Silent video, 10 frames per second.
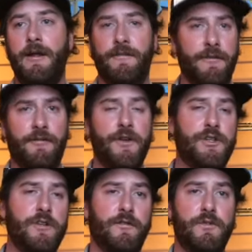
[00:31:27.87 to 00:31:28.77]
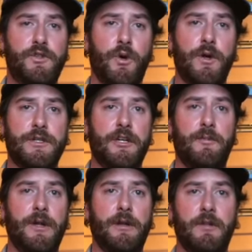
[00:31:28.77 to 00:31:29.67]
if you're fishing from shore, is going to
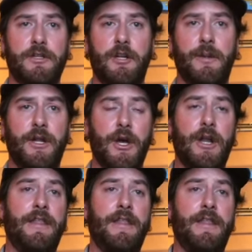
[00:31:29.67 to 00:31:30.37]
be good.